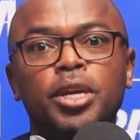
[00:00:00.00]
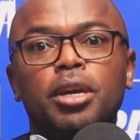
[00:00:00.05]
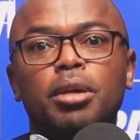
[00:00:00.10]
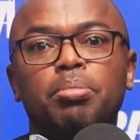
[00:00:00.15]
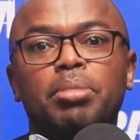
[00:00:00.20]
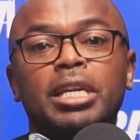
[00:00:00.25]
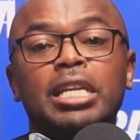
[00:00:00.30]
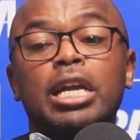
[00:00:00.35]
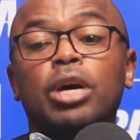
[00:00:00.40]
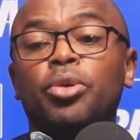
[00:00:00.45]

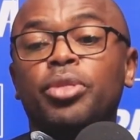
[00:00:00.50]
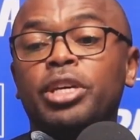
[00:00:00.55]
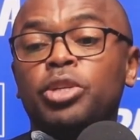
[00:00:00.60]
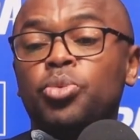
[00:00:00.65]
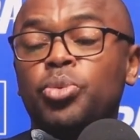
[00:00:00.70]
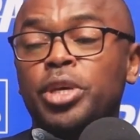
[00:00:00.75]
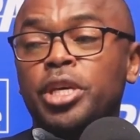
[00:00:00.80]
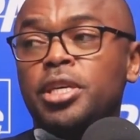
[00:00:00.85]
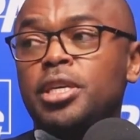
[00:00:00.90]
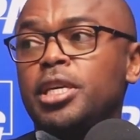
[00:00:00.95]
But now that
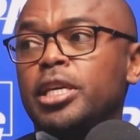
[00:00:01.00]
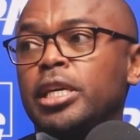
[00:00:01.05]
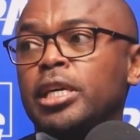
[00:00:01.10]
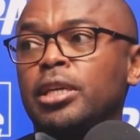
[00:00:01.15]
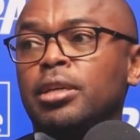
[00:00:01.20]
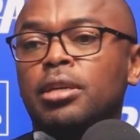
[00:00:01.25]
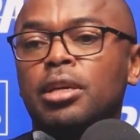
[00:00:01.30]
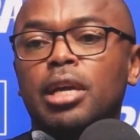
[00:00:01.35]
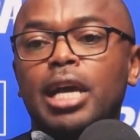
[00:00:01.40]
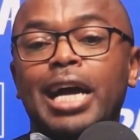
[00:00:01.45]
we're here,
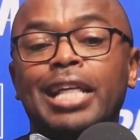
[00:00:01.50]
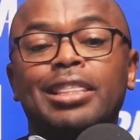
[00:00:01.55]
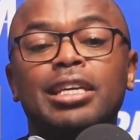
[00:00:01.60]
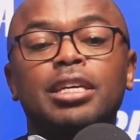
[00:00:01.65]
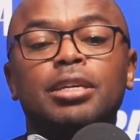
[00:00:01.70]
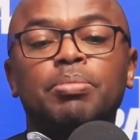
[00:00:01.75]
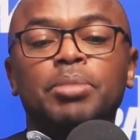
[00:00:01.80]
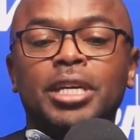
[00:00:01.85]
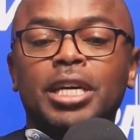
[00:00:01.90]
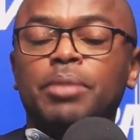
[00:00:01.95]
I think
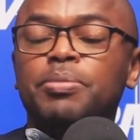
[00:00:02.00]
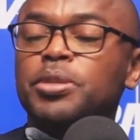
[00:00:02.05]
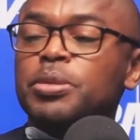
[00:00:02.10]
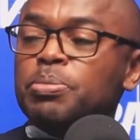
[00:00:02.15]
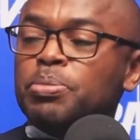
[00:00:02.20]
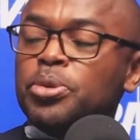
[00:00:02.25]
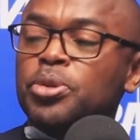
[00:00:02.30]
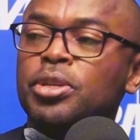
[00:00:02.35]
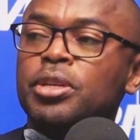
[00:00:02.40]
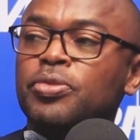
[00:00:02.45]
it becomes
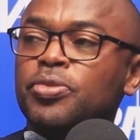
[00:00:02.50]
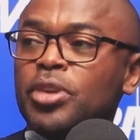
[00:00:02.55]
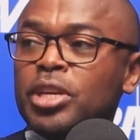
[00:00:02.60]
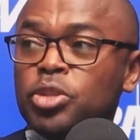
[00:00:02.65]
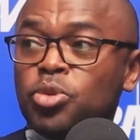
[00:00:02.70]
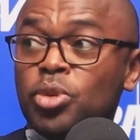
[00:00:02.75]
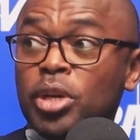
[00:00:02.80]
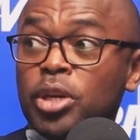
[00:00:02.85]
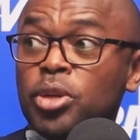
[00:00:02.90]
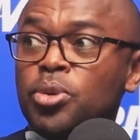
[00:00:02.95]
important for us
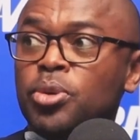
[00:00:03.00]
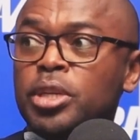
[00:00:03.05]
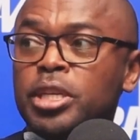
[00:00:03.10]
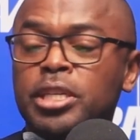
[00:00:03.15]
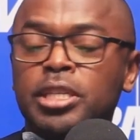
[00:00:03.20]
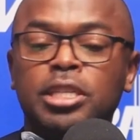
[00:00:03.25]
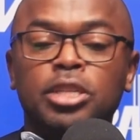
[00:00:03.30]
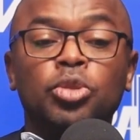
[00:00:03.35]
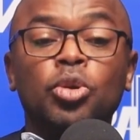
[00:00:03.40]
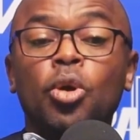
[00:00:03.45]
to
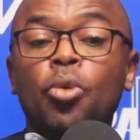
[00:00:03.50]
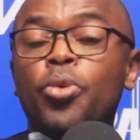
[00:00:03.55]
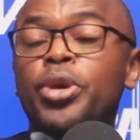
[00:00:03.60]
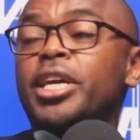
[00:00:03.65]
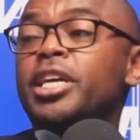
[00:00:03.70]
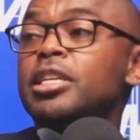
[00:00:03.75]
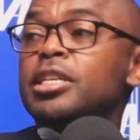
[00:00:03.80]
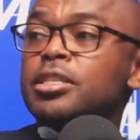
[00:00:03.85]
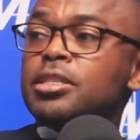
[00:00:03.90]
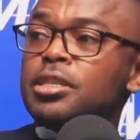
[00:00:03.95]
acknowledge there are
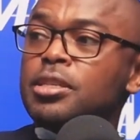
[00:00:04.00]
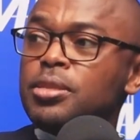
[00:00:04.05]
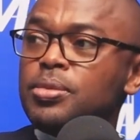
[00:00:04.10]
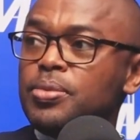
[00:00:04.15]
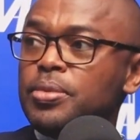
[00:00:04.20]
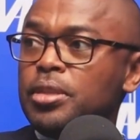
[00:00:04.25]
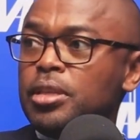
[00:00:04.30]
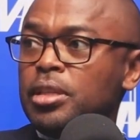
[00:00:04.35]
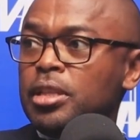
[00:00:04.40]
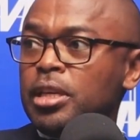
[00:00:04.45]
weaknesses
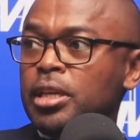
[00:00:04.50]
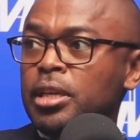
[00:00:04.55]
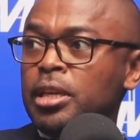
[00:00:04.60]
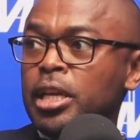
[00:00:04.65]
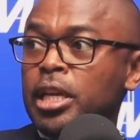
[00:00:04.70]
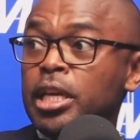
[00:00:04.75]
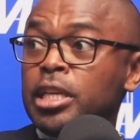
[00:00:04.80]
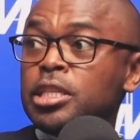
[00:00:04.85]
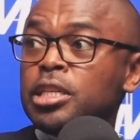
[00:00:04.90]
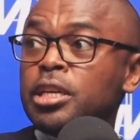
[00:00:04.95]
within the
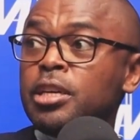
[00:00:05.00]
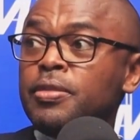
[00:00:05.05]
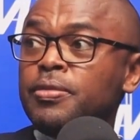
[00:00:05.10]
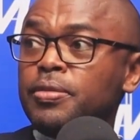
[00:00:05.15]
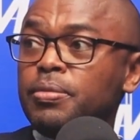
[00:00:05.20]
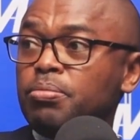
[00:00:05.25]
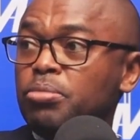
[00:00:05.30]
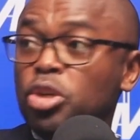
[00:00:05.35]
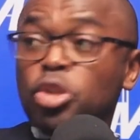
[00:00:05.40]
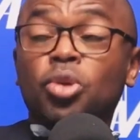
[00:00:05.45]
NHF.
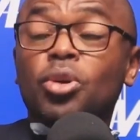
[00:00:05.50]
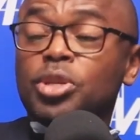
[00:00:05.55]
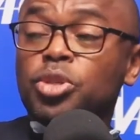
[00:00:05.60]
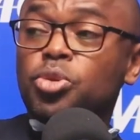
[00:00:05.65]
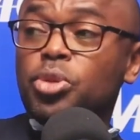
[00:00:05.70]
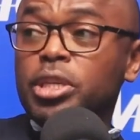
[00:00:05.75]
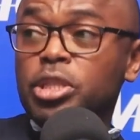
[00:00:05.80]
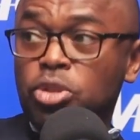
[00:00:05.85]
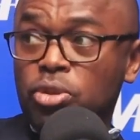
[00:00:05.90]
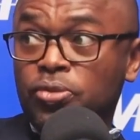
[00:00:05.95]
There are
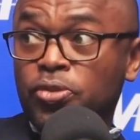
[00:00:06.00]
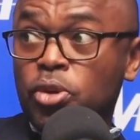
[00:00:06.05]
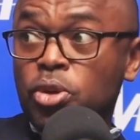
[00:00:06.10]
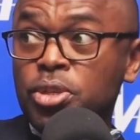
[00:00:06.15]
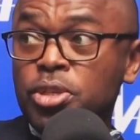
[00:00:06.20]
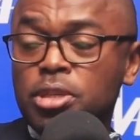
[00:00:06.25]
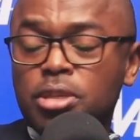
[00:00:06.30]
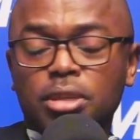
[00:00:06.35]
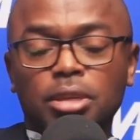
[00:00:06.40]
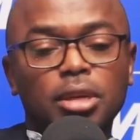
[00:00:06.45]
strengths, of
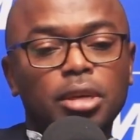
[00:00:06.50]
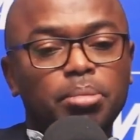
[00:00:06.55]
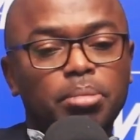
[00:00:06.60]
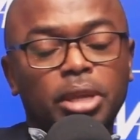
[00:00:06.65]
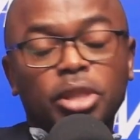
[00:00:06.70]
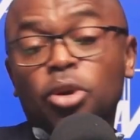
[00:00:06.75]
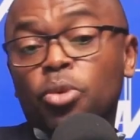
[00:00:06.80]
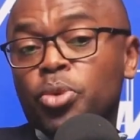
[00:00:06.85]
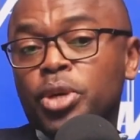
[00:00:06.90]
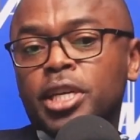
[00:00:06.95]
course, but
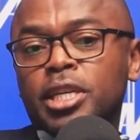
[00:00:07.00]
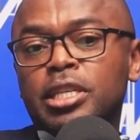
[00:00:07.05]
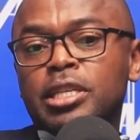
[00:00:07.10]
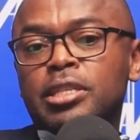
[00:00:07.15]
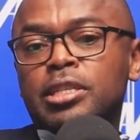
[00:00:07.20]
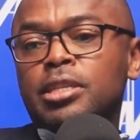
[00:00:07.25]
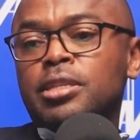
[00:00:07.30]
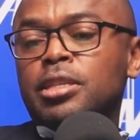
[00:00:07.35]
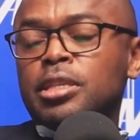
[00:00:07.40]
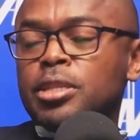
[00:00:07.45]
there are
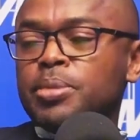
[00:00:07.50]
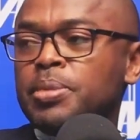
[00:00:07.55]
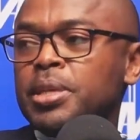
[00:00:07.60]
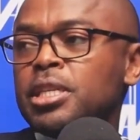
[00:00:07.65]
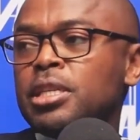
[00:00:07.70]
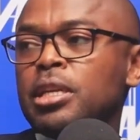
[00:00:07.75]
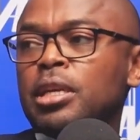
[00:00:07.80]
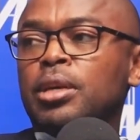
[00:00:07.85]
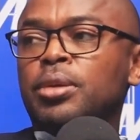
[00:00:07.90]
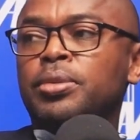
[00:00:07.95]
weaknesses,
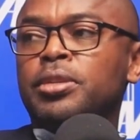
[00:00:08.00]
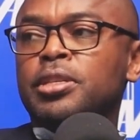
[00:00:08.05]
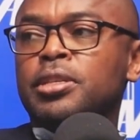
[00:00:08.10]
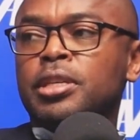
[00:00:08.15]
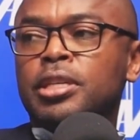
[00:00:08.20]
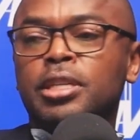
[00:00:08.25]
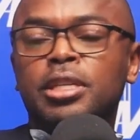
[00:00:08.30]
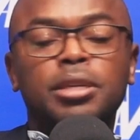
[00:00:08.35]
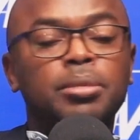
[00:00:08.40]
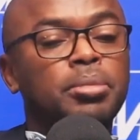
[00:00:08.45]
especially around the
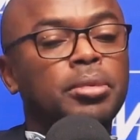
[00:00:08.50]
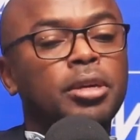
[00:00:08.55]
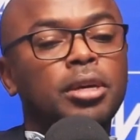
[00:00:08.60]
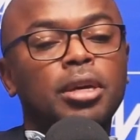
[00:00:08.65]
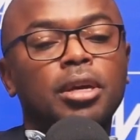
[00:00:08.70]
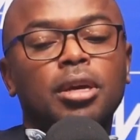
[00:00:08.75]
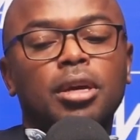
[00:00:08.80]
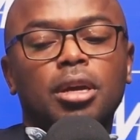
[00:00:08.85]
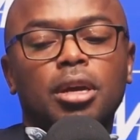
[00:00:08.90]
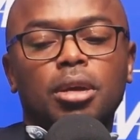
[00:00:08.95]
setup.
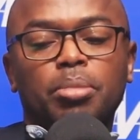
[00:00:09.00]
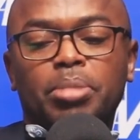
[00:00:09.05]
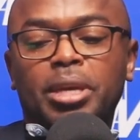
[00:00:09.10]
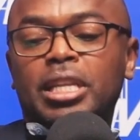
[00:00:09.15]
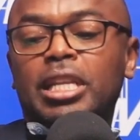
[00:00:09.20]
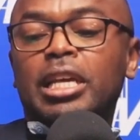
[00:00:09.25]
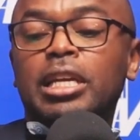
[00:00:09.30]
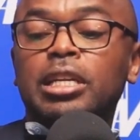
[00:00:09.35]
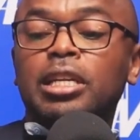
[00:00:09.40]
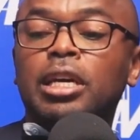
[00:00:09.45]
But
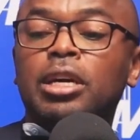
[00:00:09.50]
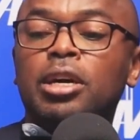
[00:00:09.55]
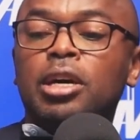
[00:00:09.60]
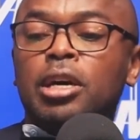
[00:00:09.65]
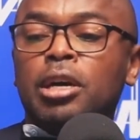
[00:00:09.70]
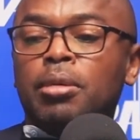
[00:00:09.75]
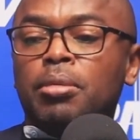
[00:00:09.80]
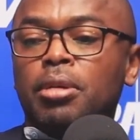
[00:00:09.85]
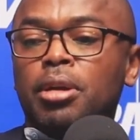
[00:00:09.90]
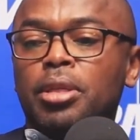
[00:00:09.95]
then there
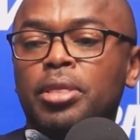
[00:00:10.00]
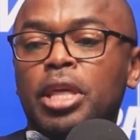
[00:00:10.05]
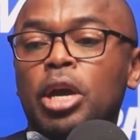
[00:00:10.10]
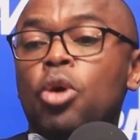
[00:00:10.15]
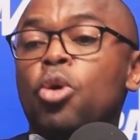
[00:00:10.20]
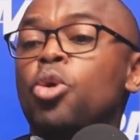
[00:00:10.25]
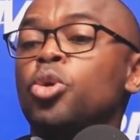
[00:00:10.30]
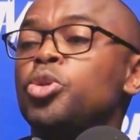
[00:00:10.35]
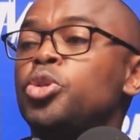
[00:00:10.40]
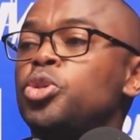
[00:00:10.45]
are
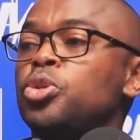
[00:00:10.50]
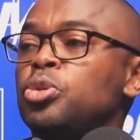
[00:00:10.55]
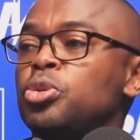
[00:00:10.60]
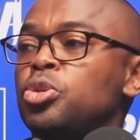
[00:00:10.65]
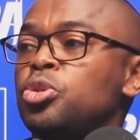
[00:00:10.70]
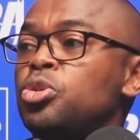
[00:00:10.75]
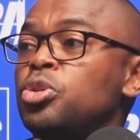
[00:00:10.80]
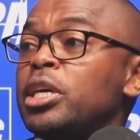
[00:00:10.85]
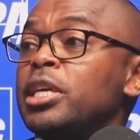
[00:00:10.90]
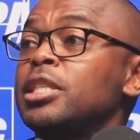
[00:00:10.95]
also
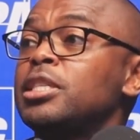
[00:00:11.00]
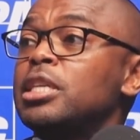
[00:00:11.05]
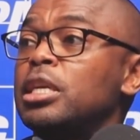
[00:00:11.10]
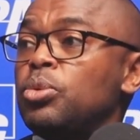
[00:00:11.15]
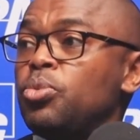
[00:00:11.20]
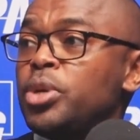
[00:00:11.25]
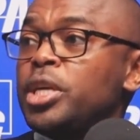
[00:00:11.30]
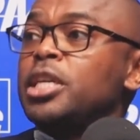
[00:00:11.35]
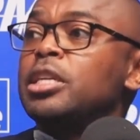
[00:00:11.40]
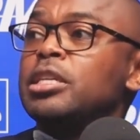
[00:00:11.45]
strengths and
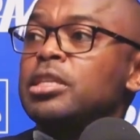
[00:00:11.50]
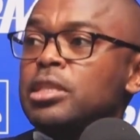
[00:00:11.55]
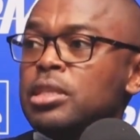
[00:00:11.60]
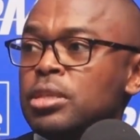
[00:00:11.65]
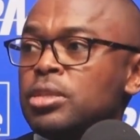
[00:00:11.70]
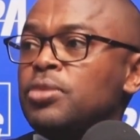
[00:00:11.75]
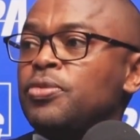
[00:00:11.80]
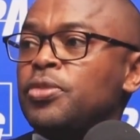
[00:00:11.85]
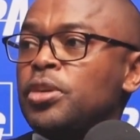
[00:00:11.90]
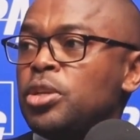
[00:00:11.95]

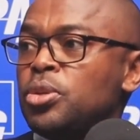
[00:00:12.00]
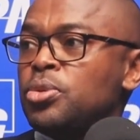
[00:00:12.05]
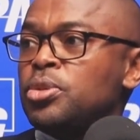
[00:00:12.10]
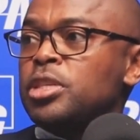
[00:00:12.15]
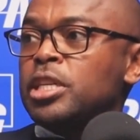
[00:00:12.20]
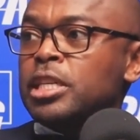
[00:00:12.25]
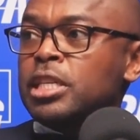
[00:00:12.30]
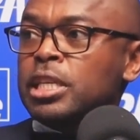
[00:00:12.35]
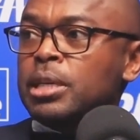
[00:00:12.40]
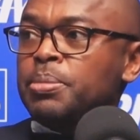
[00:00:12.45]
weaknesses of the new
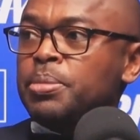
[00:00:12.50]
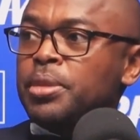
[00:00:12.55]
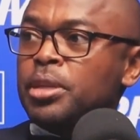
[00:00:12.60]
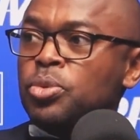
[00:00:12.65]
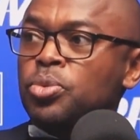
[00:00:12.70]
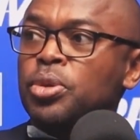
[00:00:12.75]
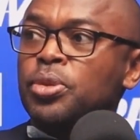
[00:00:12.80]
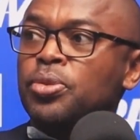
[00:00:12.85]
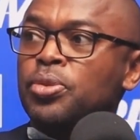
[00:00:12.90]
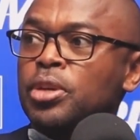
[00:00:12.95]
setup that
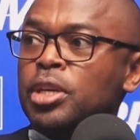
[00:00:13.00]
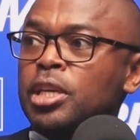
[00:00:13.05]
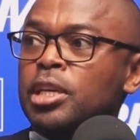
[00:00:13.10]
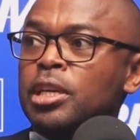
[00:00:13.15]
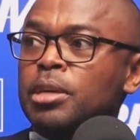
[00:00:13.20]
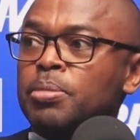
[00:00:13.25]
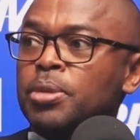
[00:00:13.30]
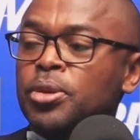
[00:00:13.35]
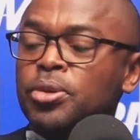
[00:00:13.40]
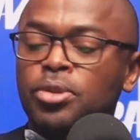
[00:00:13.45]
we're thinking
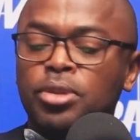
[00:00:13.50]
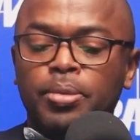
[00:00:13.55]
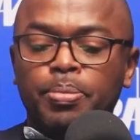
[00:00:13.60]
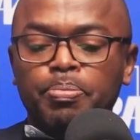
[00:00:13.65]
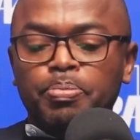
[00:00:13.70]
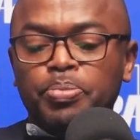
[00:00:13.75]
about.